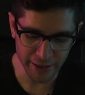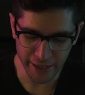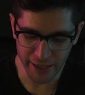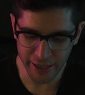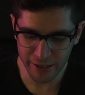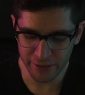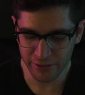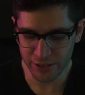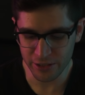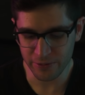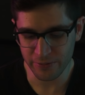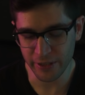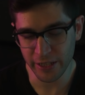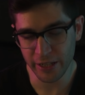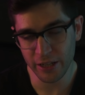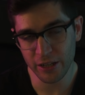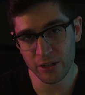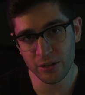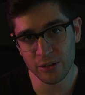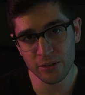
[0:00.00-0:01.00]
the end of this
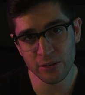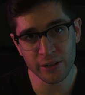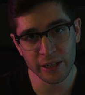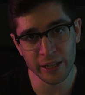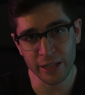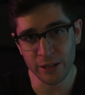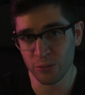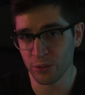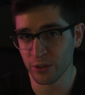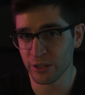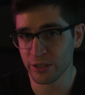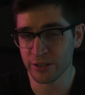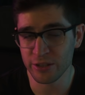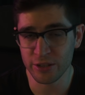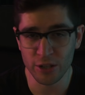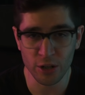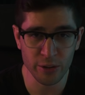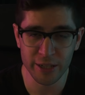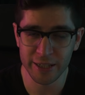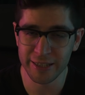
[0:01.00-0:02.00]
video, it was
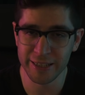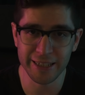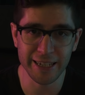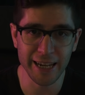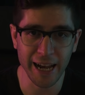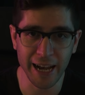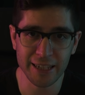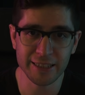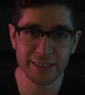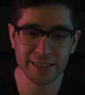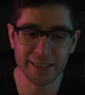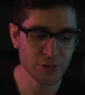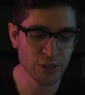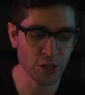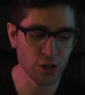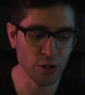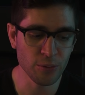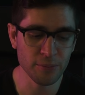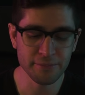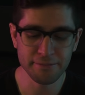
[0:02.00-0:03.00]
no easy task.
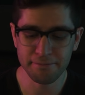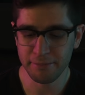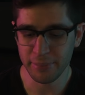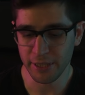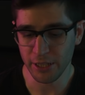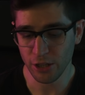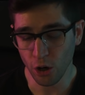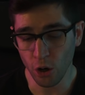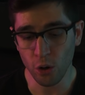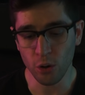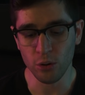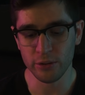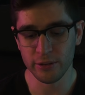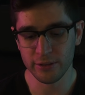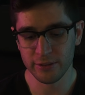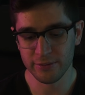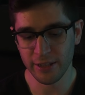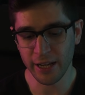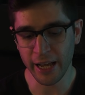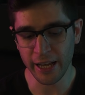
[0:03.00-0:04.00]
So behold,
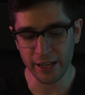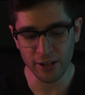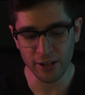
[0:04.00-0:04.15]
I